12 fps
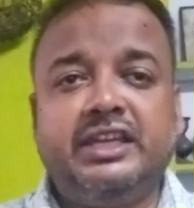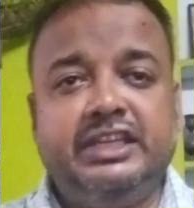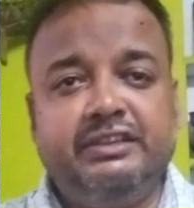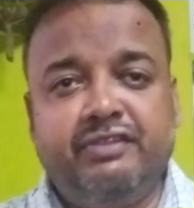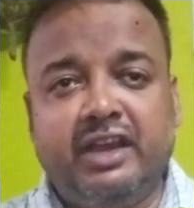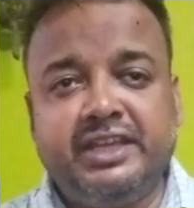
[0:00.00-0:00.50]

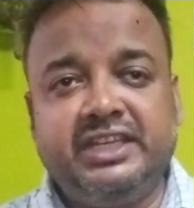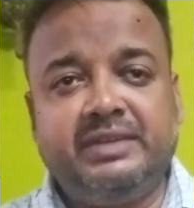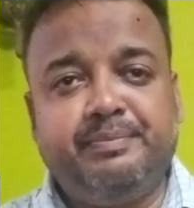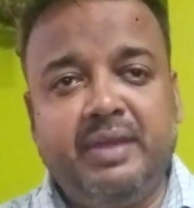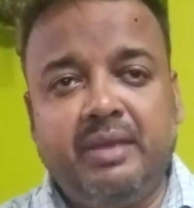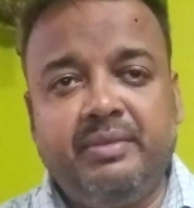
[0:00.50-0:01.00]

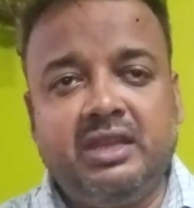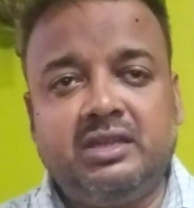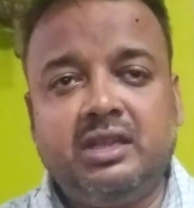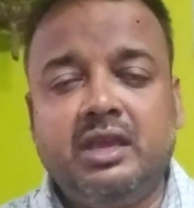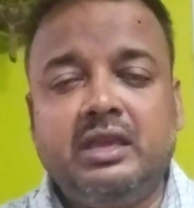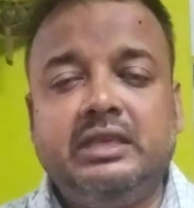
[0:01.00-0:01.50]
Divided
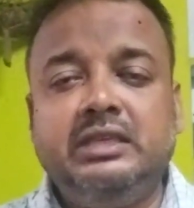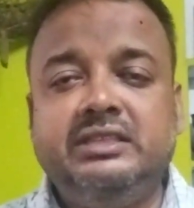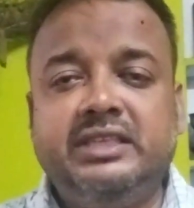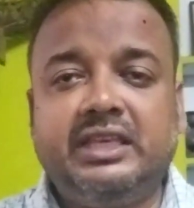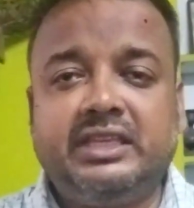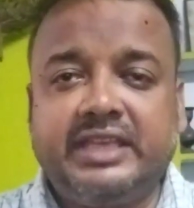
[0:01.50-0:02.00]
payment
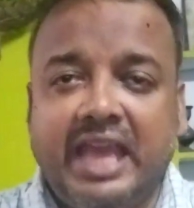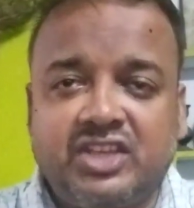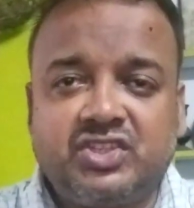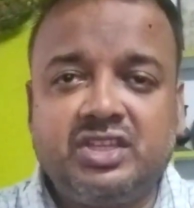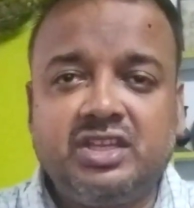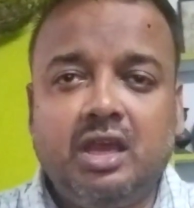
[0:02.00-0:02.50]
is a
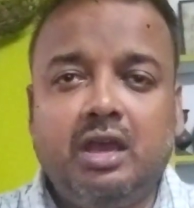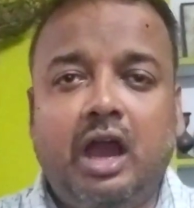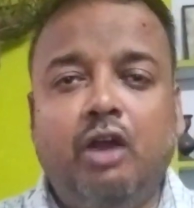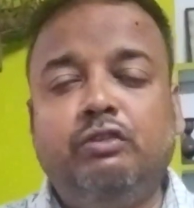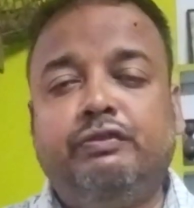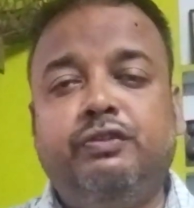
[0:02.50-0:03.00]
cash
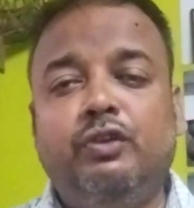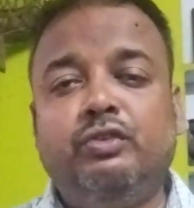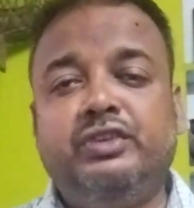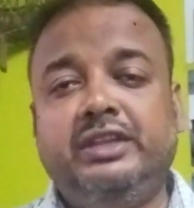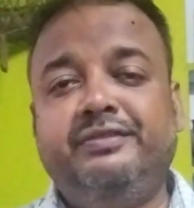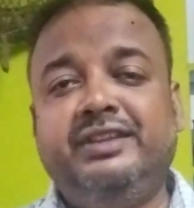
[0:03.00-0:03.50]

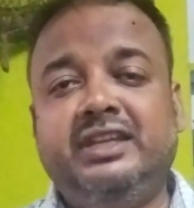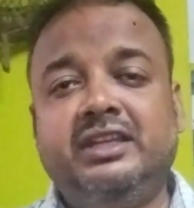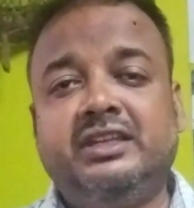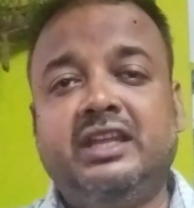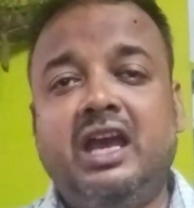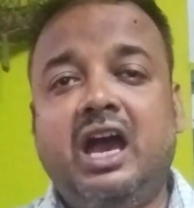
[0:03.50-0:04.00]
outflow.
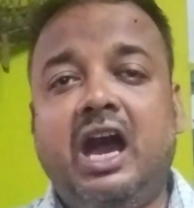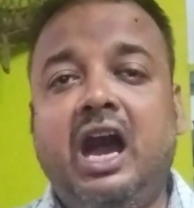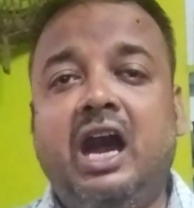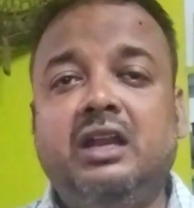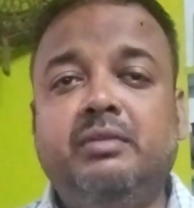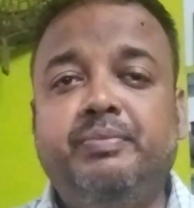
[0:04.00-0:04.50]
Dividend
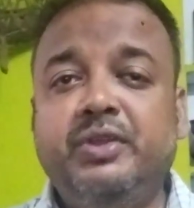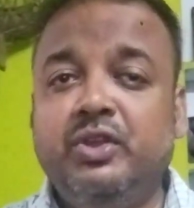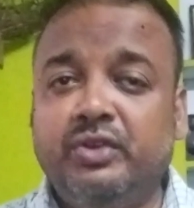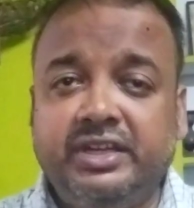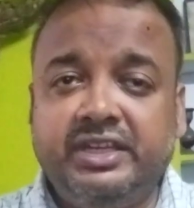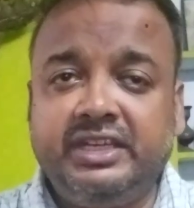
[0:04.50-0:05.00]
are
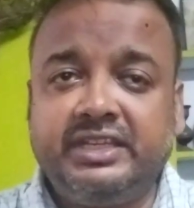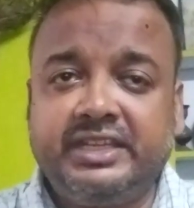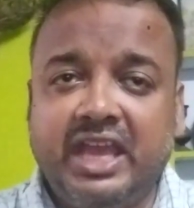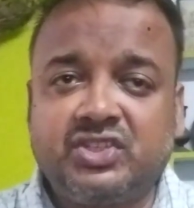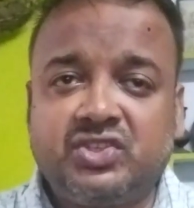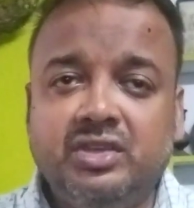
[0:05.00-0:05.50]
priority
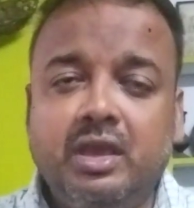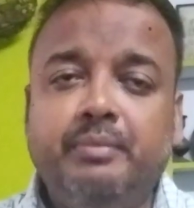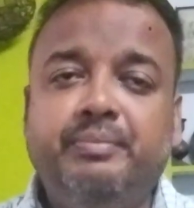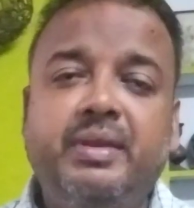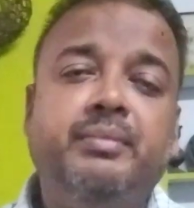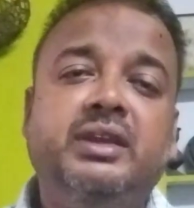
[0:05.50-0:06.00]
cash
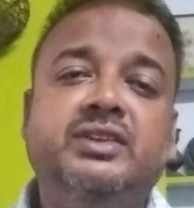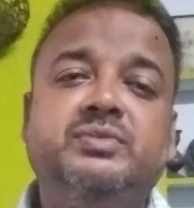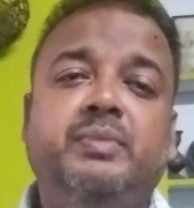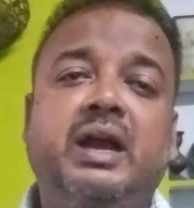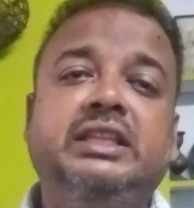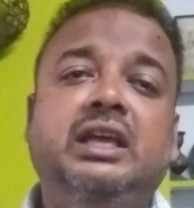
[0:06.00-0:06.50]
payments
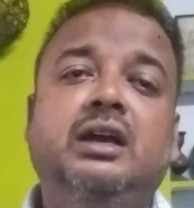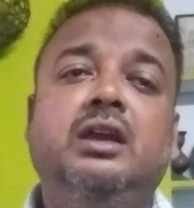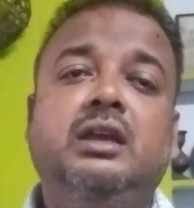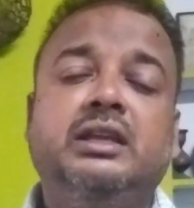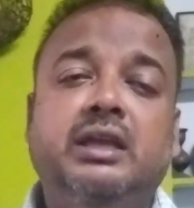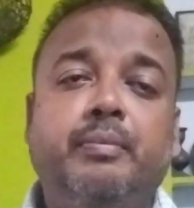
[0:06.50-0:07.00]
by the
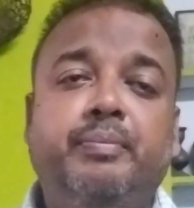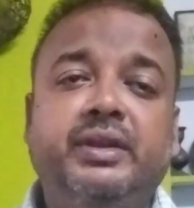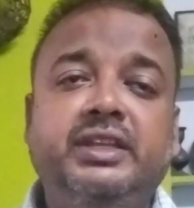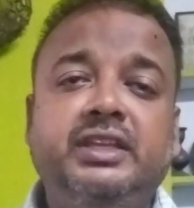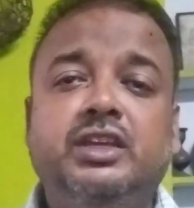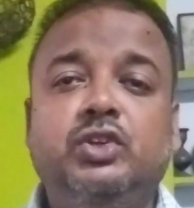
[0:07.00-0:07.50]

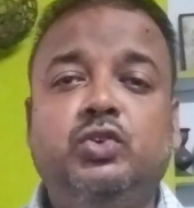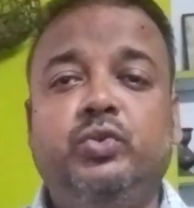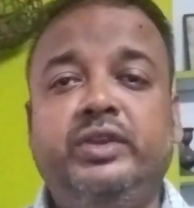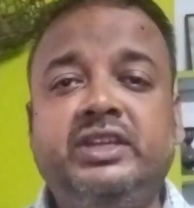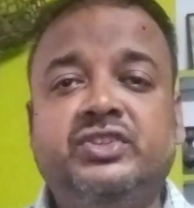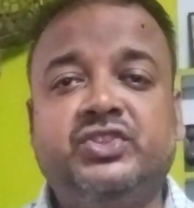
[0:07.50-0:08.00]
company to
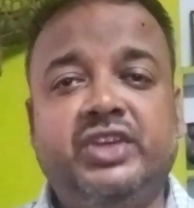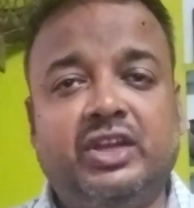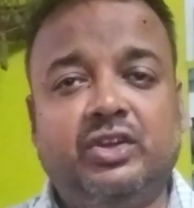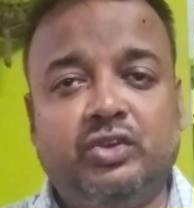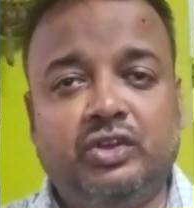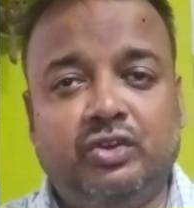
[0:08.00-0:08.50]
its
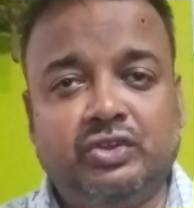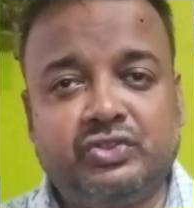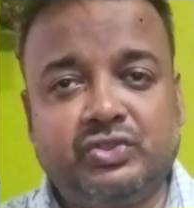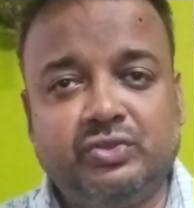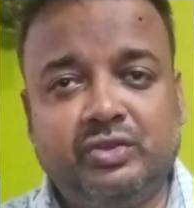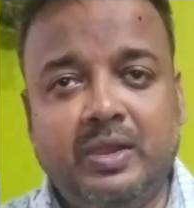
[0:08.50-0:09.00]
shareholder also.